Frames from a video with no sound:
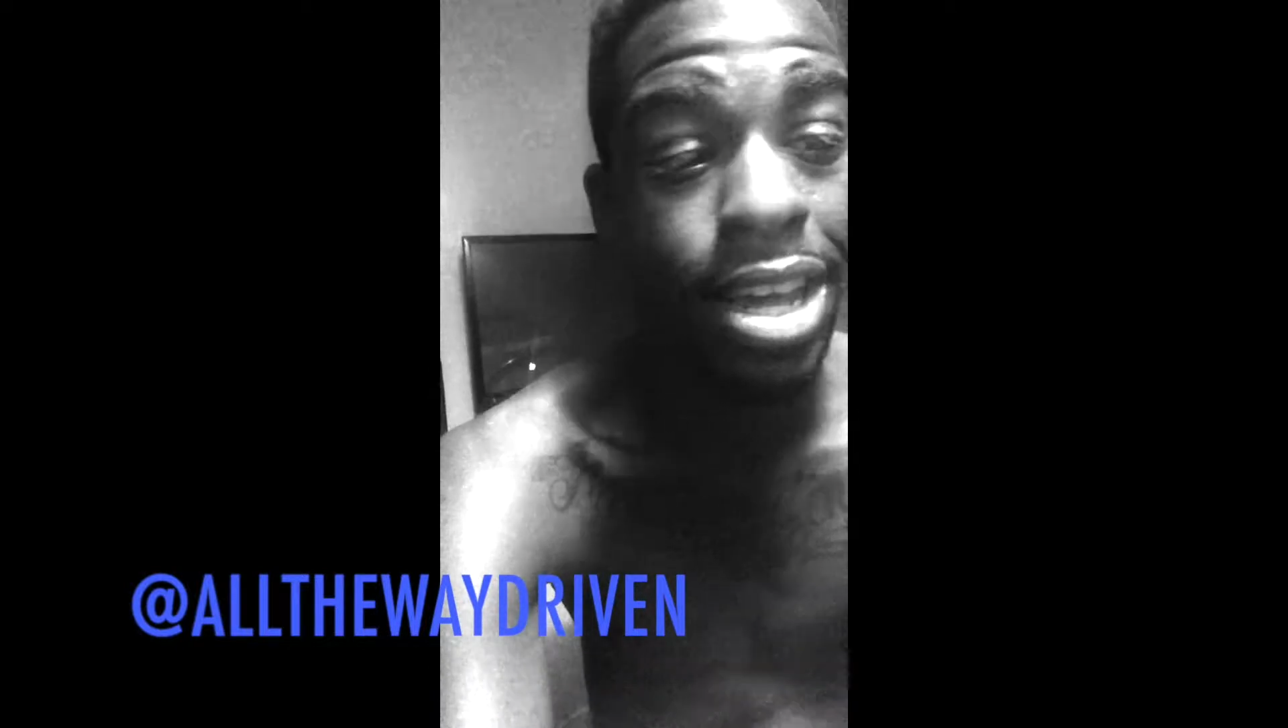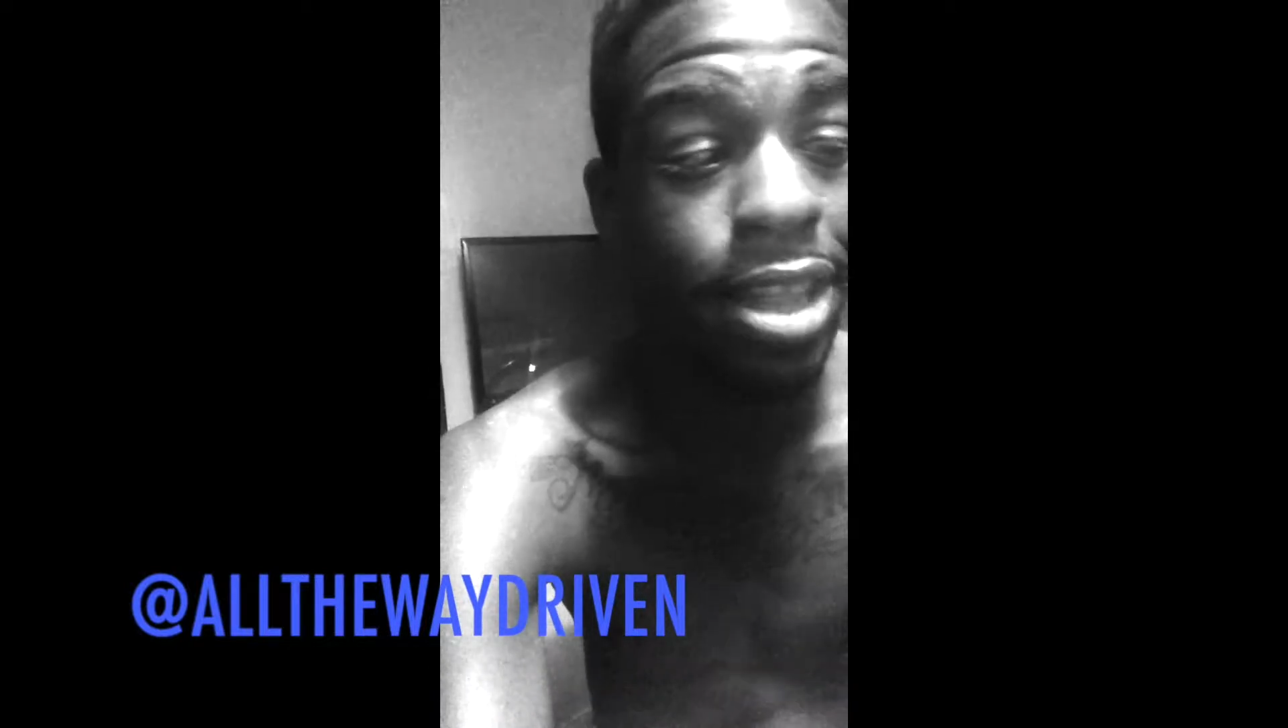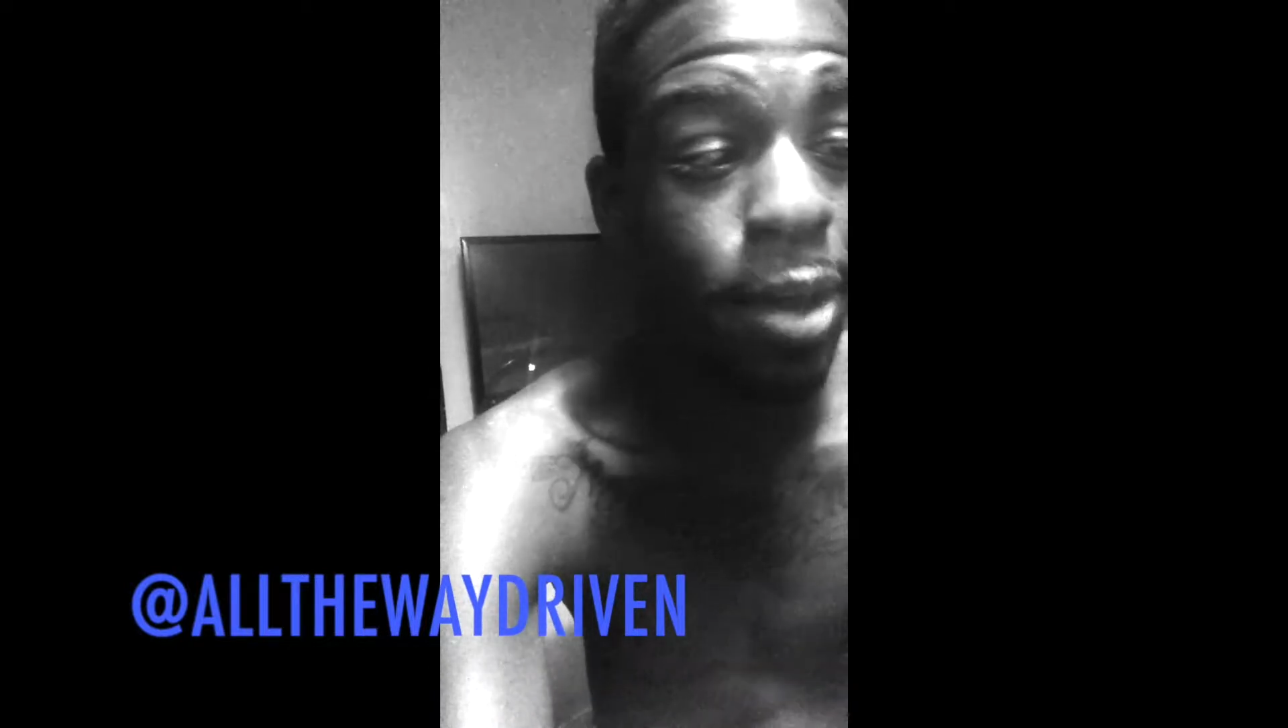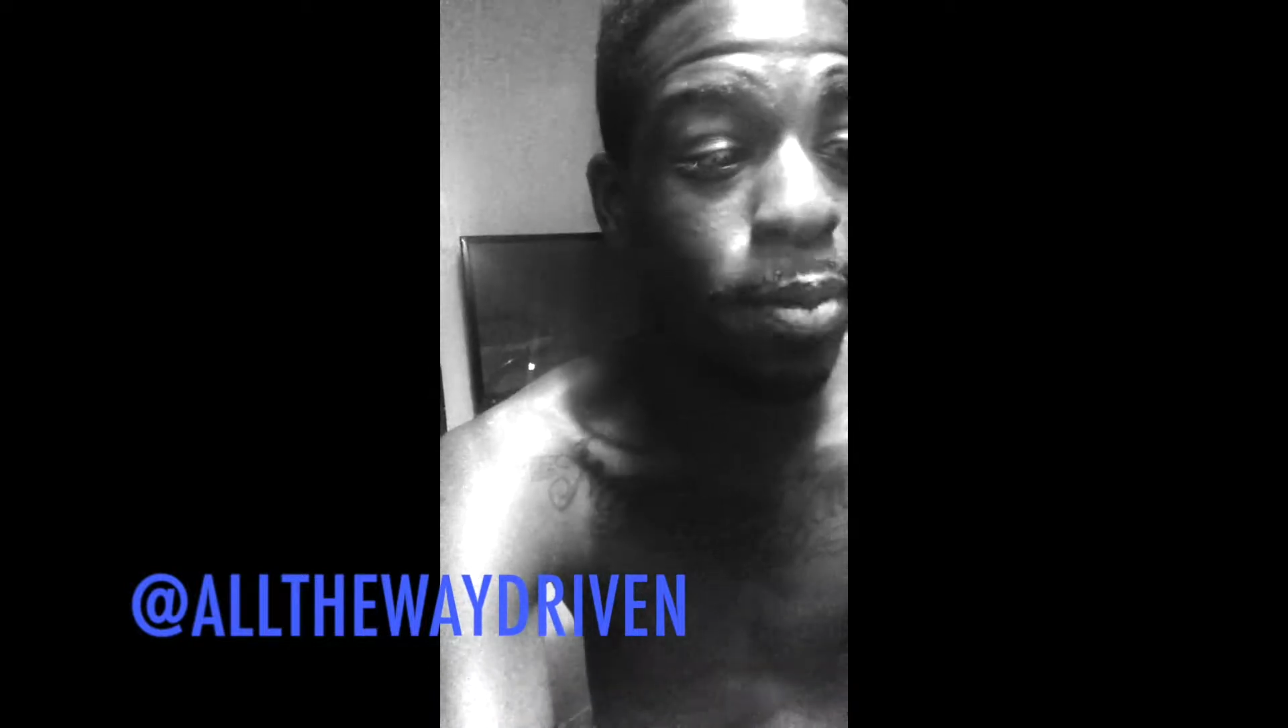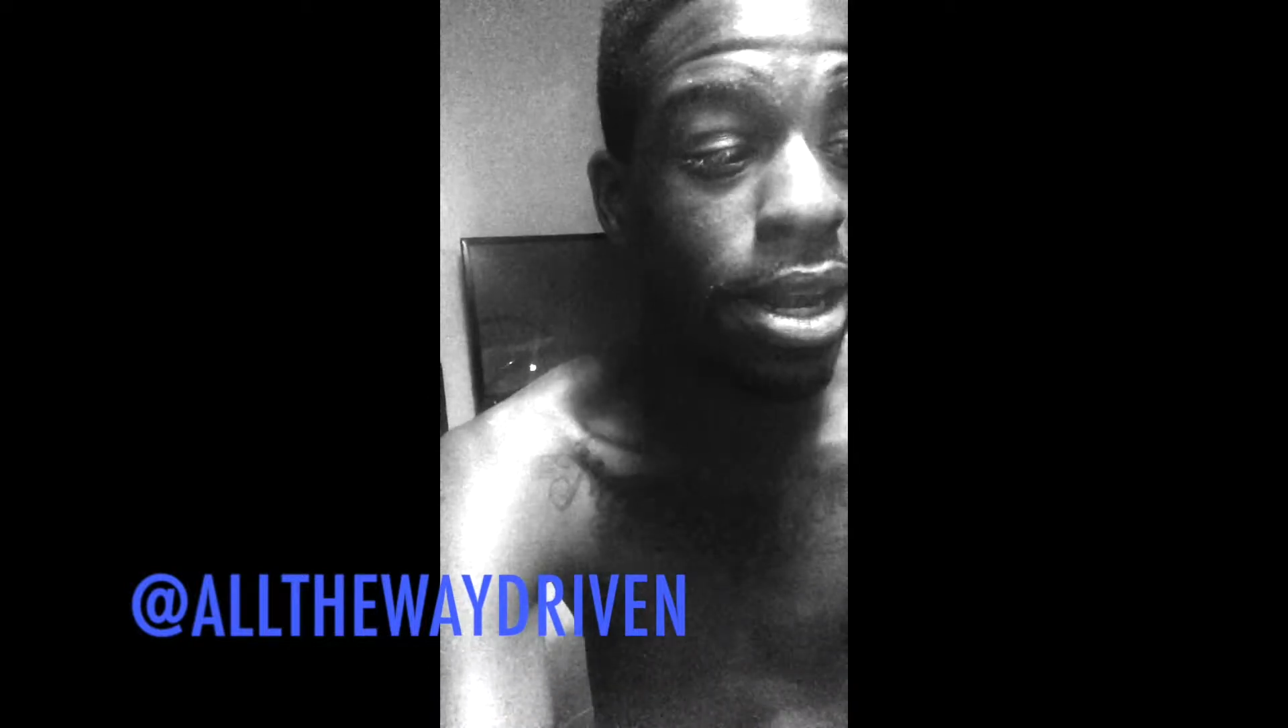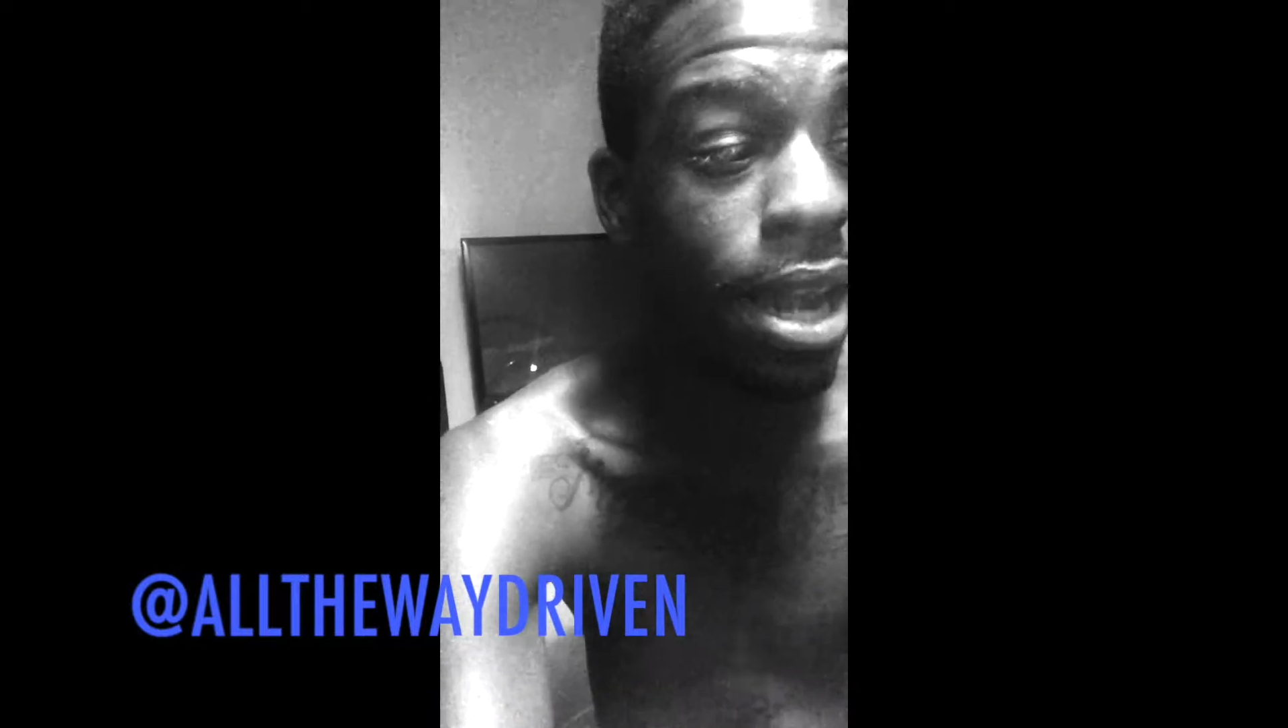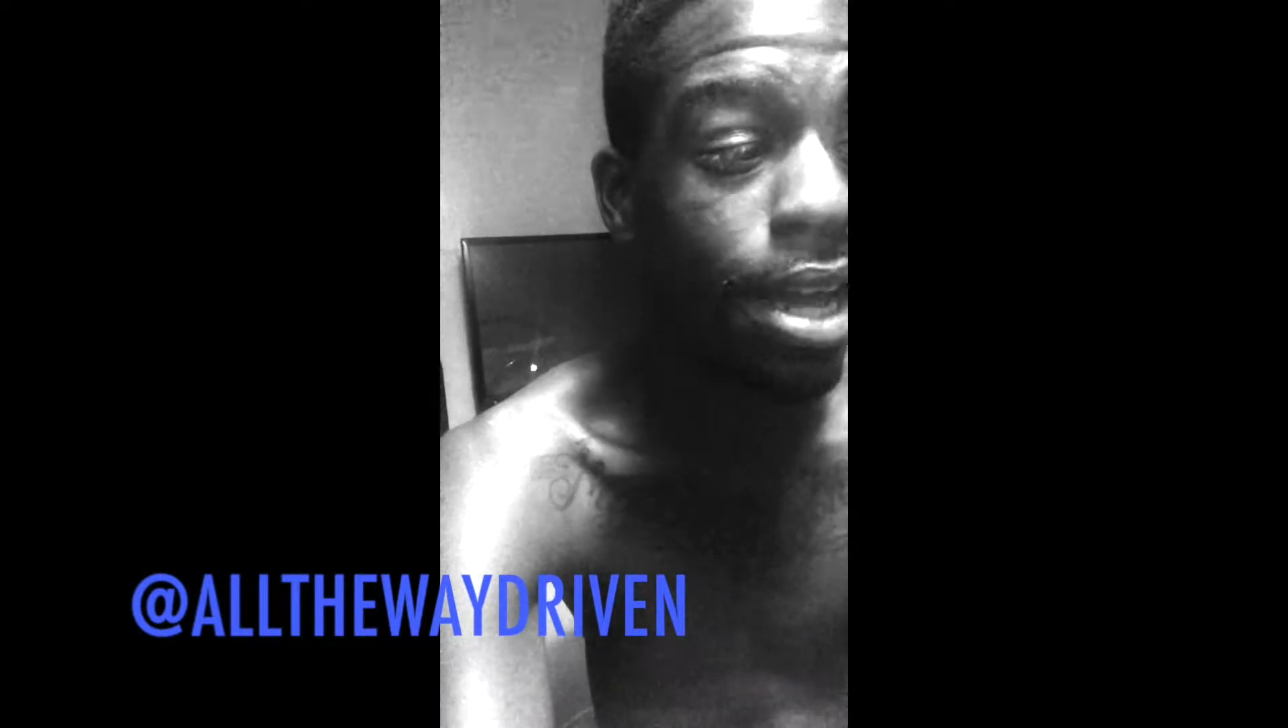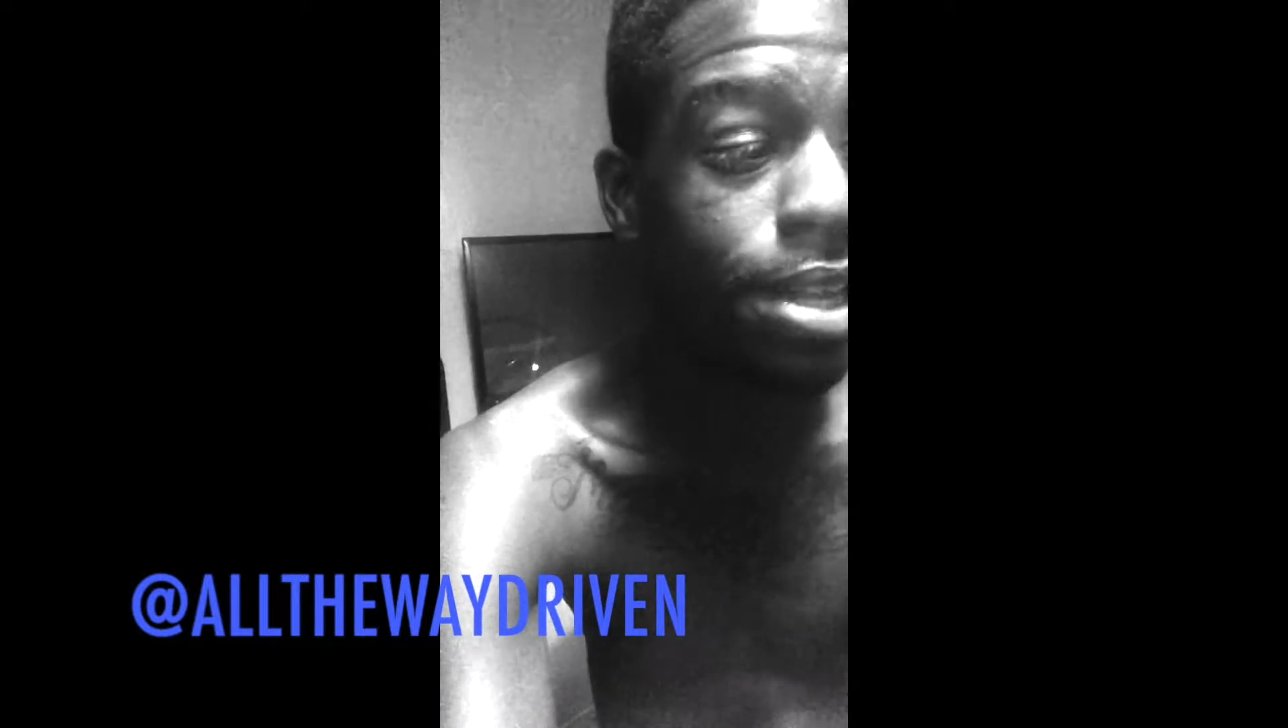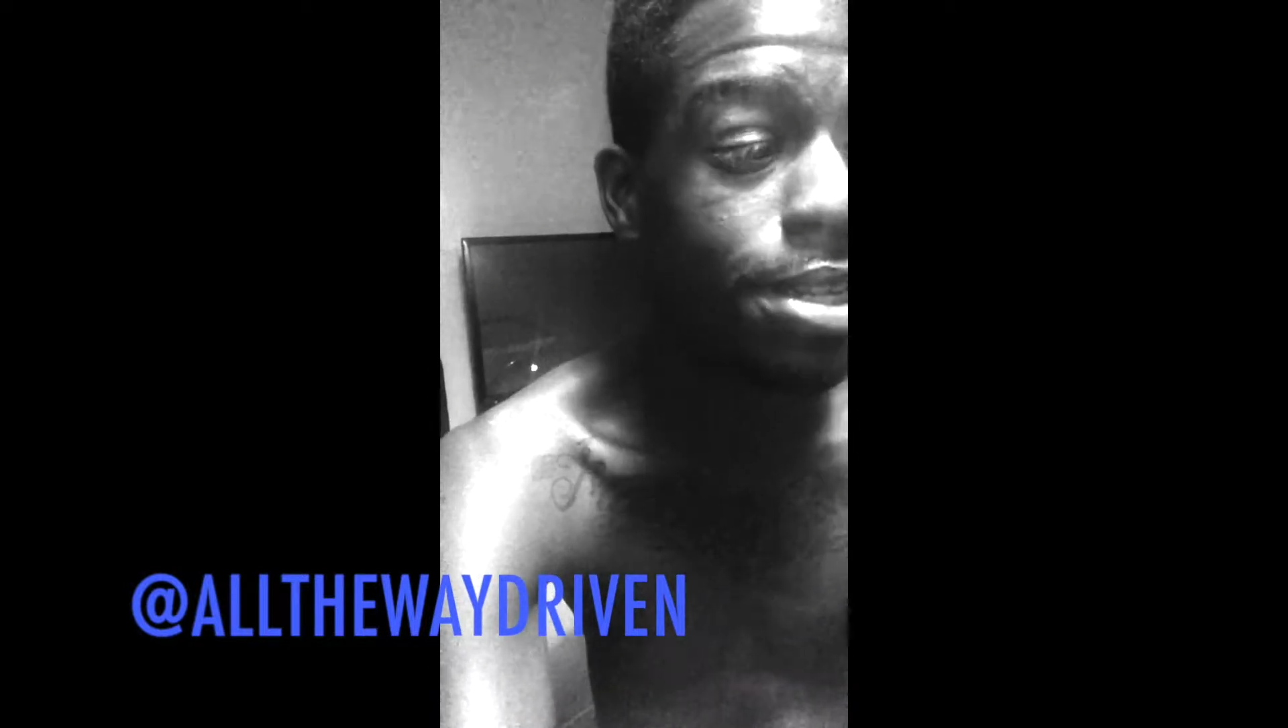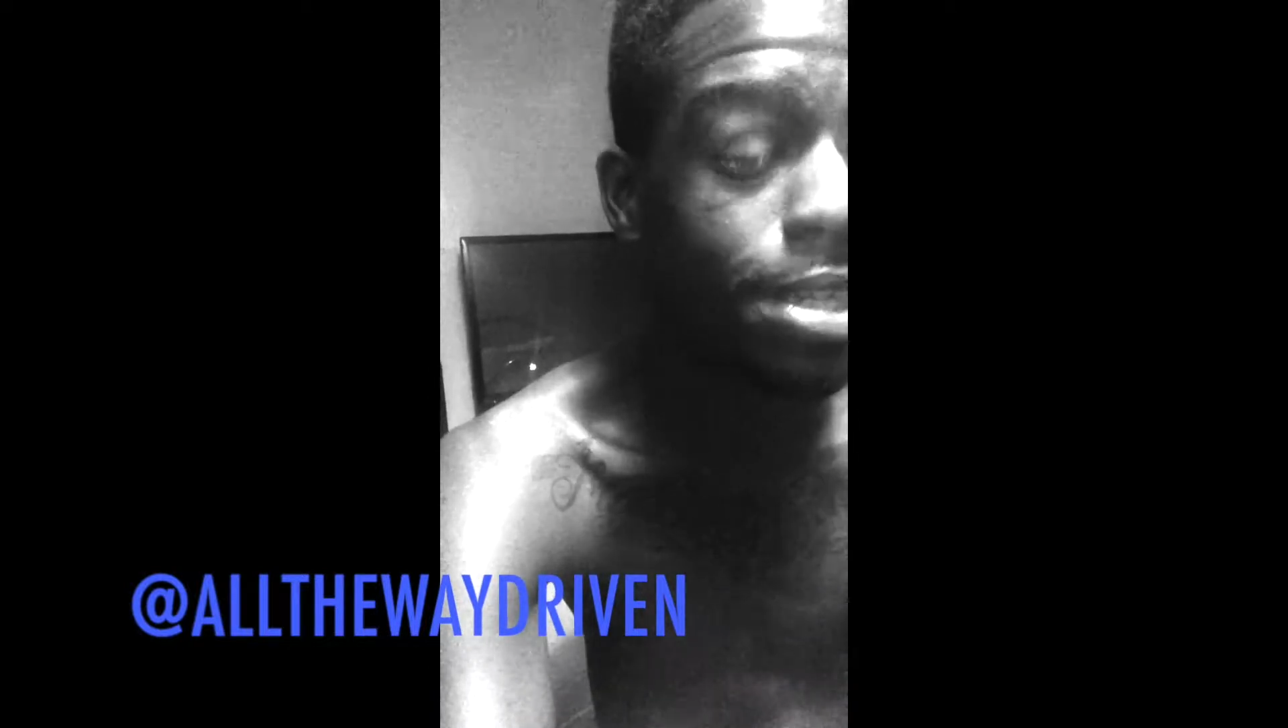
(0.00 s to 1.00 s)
they may not